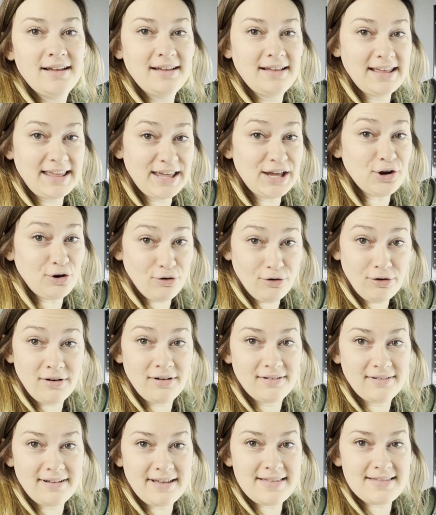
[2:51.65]
here
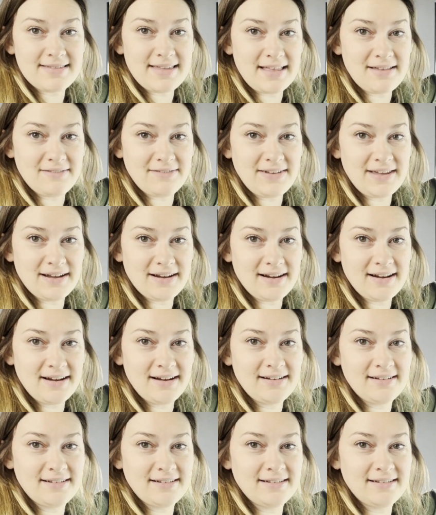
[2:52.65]
instead of here,